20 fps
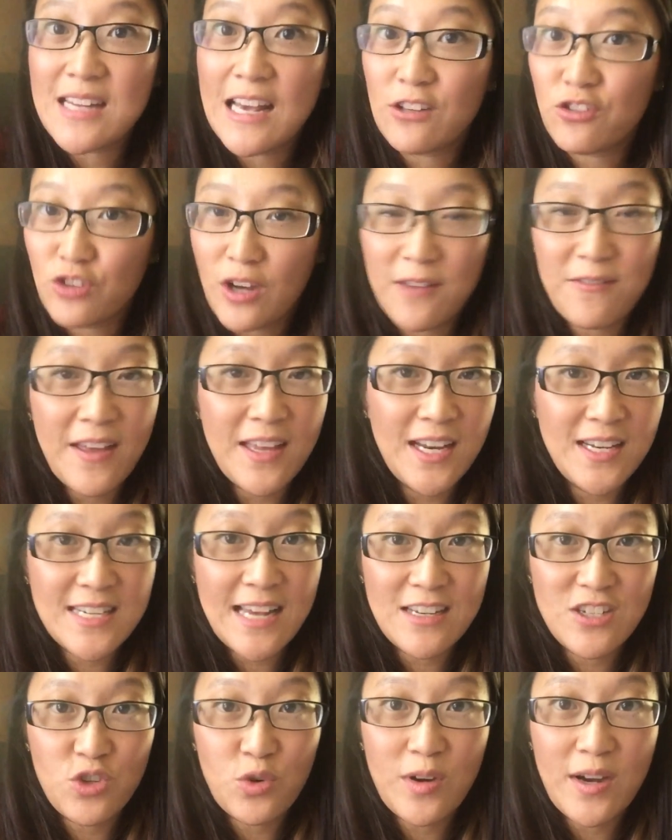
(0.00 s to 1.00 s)
test drive any
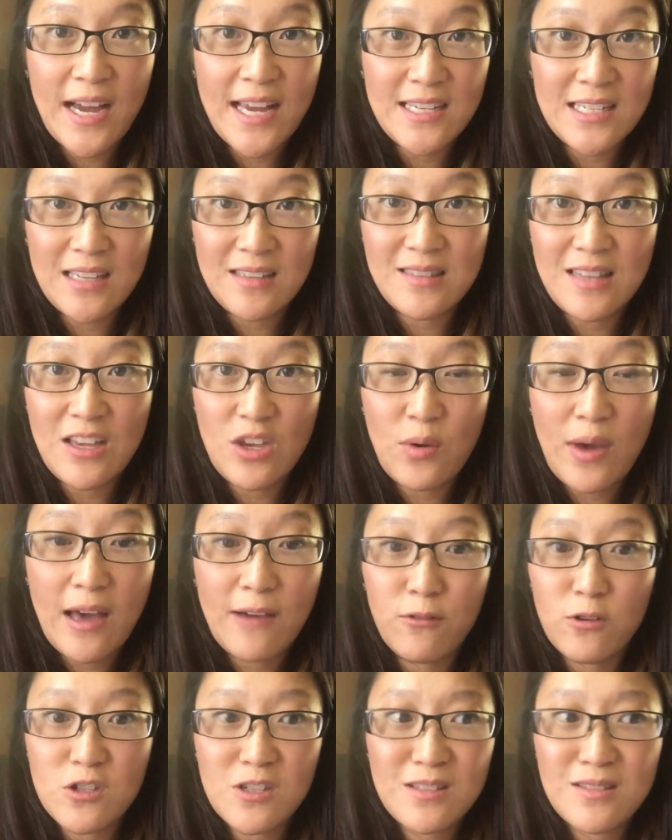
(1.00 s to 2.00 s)
tattoo ideas that you
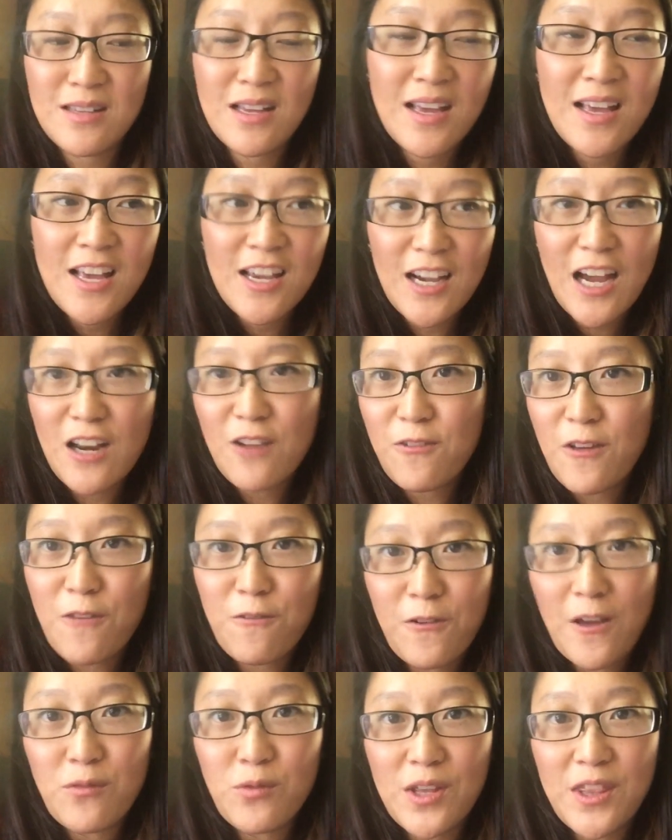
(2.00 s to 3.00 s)
have, or just kind of
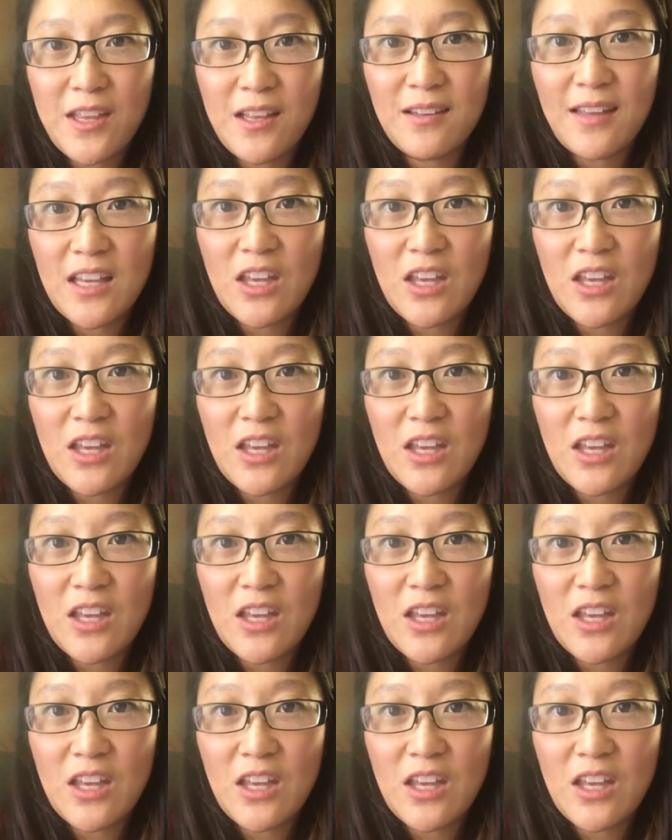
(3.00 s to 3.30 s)
have fun with it.